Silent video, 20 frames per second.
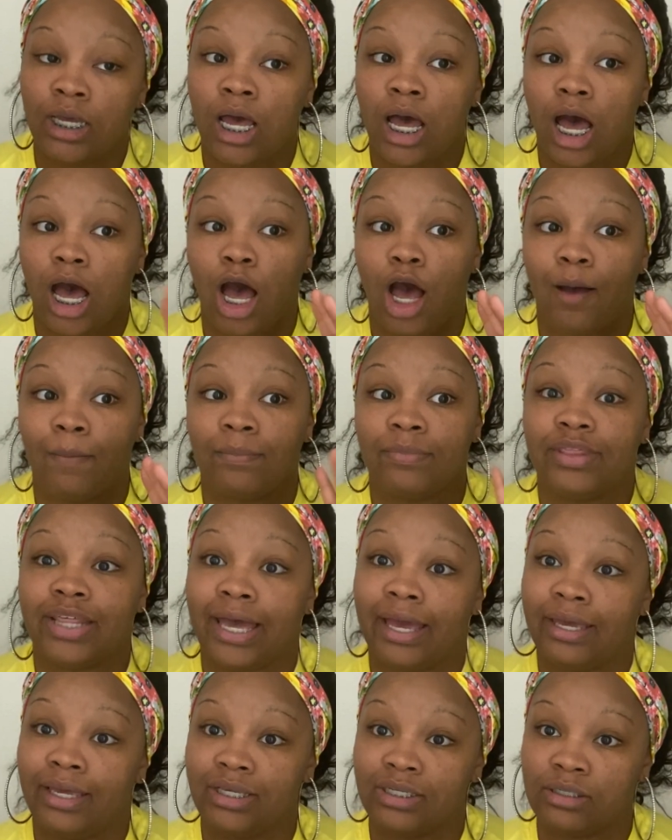
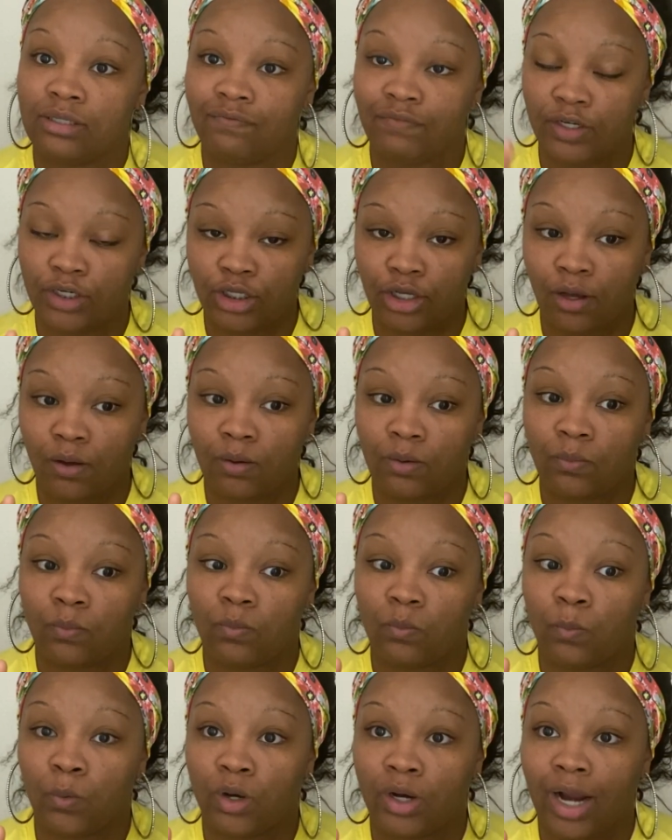that is the video
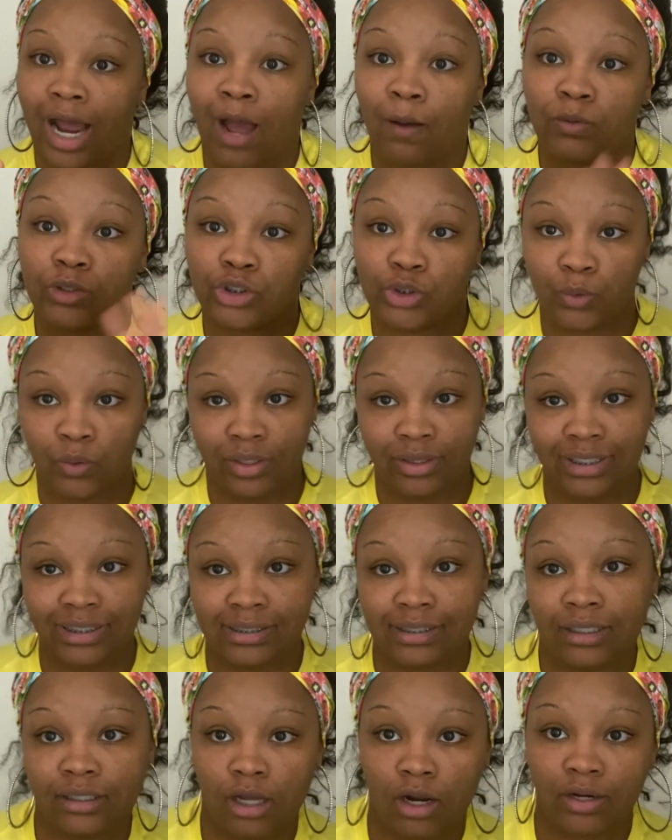where I was doing the
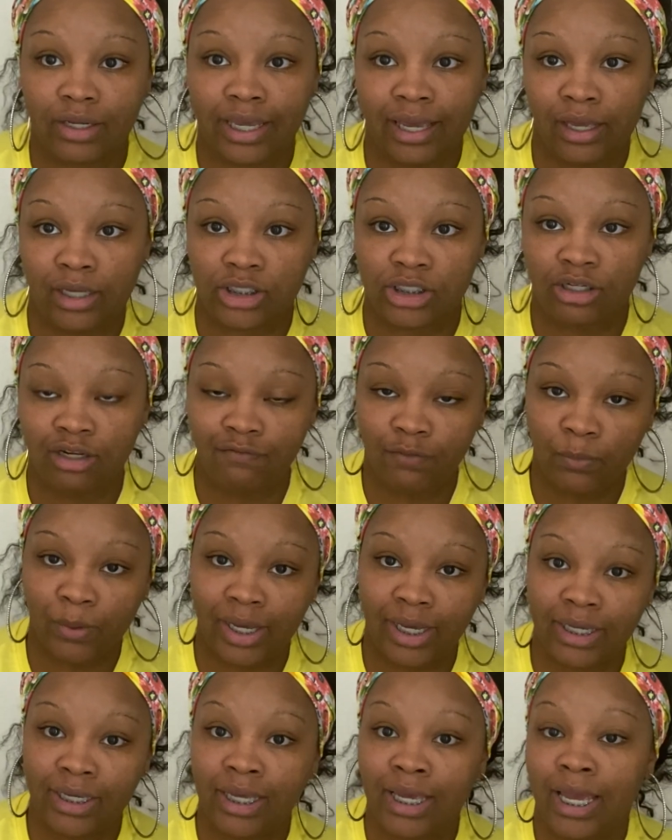$10 cash
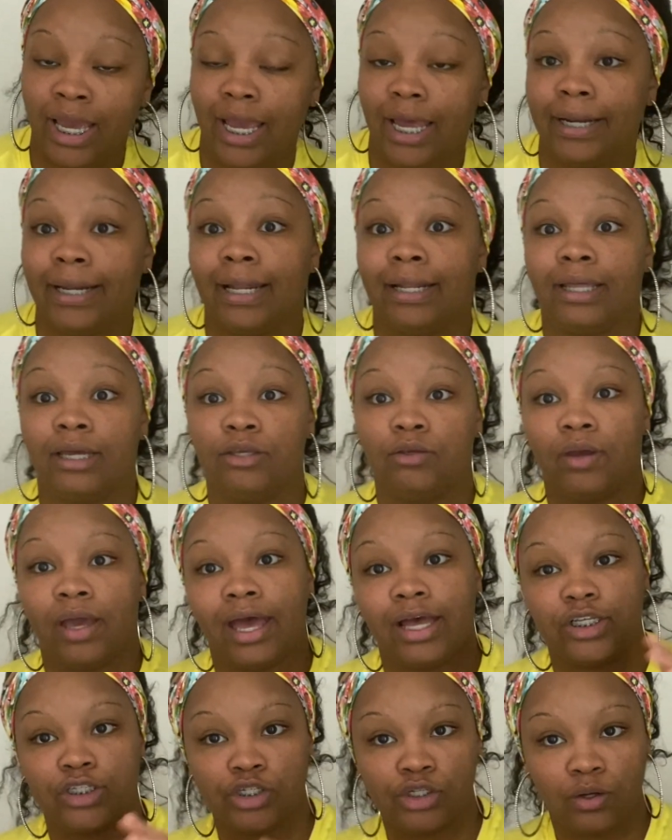giveaway, and I let you
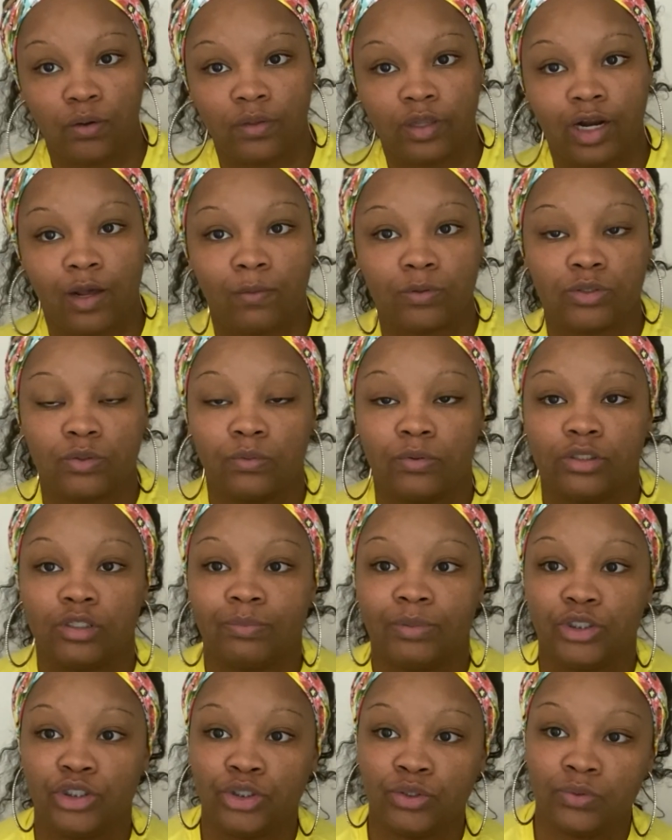guys know that I was going to
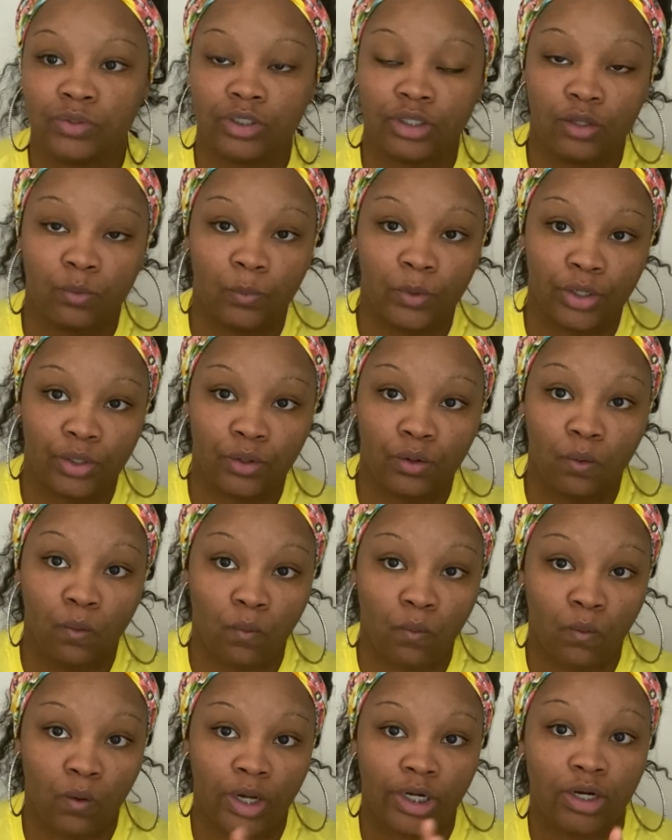be choosing the winner
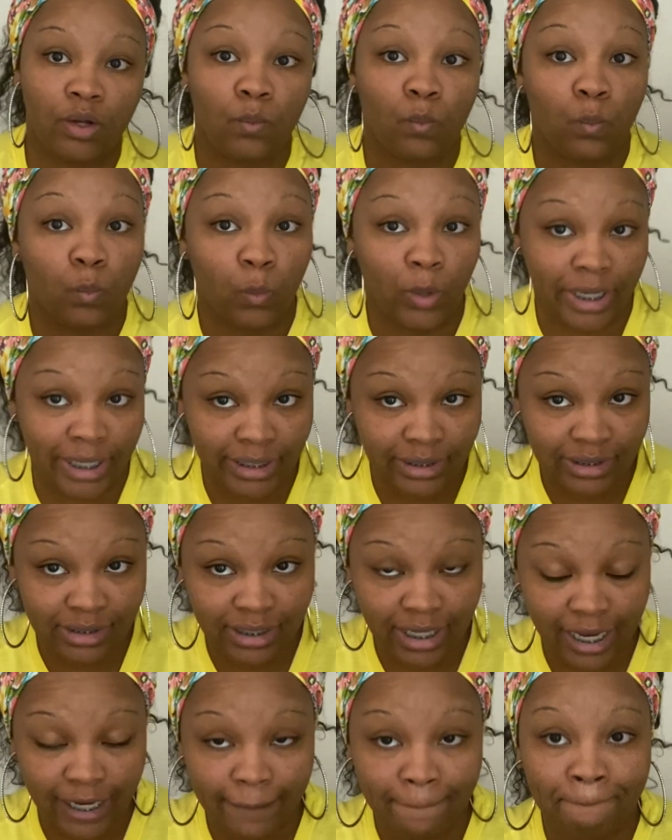on
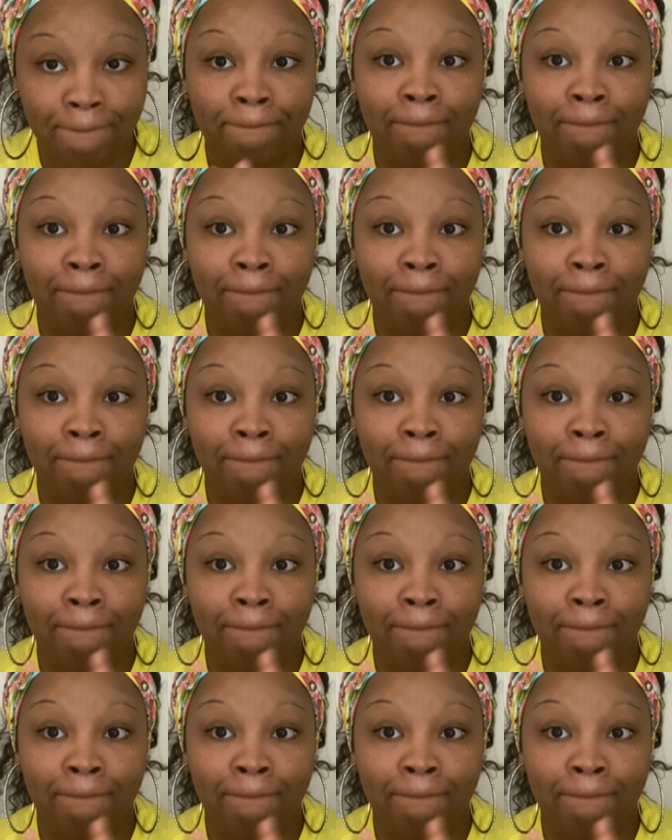Wednesday.